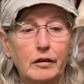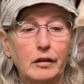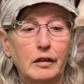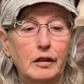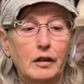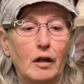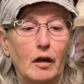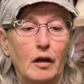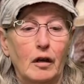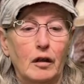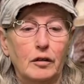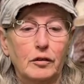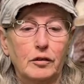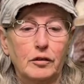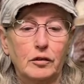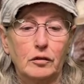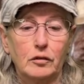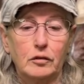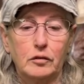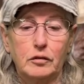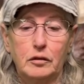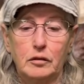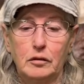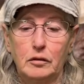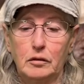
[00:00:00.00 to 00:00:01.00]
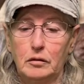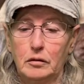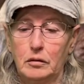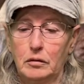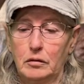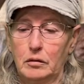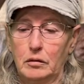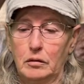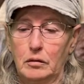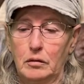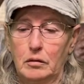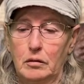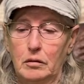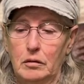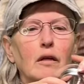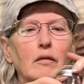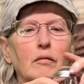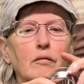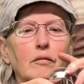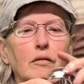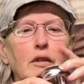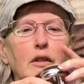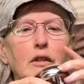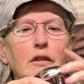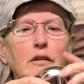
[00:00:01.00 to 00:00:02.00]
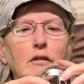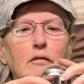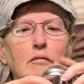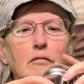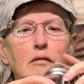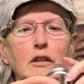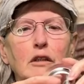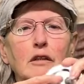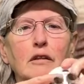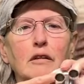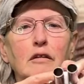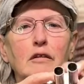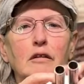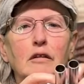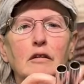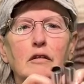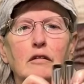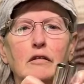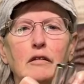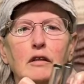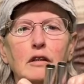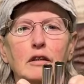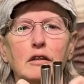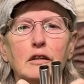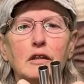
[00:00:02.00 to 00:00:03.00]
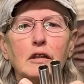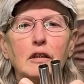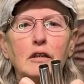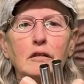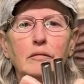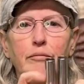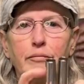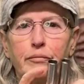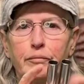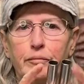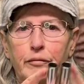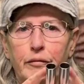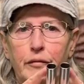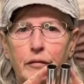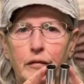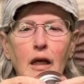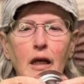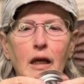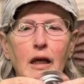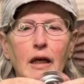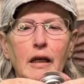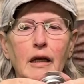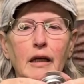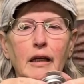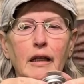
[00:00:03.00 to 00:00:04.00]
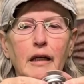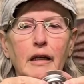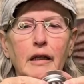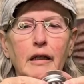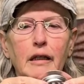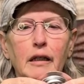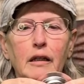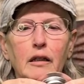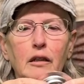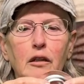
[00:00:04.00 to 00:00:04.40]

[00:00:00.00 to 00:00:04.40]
the nozzles. This is interesting. It